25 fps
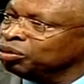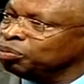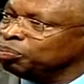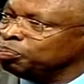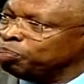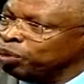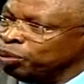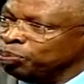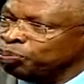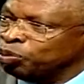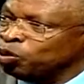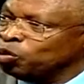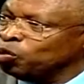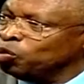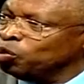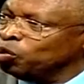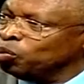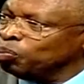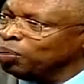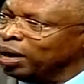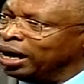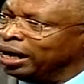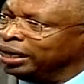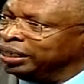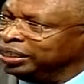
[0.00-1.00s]
people will
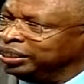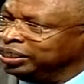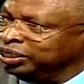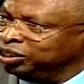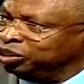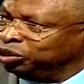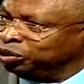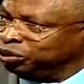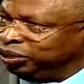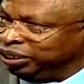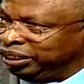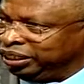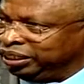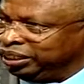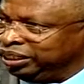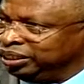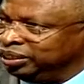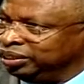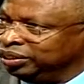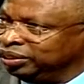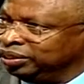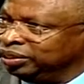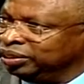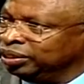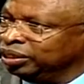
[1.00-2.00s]
buy into it.
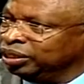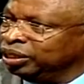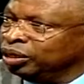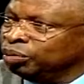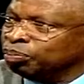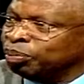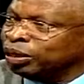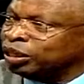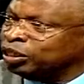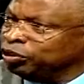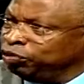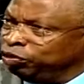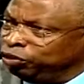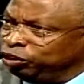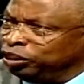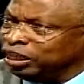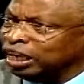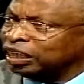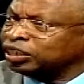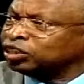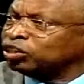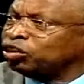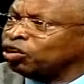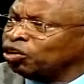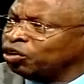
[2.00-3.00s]
But if you
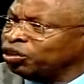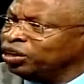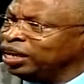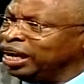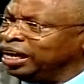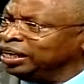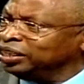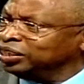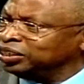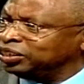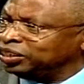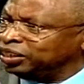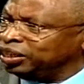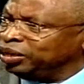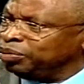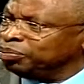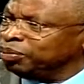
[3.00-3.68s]
just go there and say,